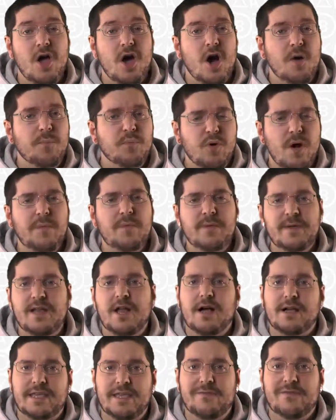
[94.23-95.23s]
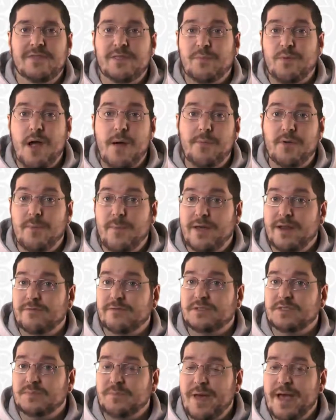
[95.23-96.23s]
are probably not given the proper amount of
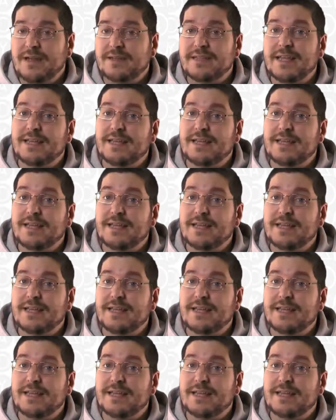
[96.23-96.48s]
respect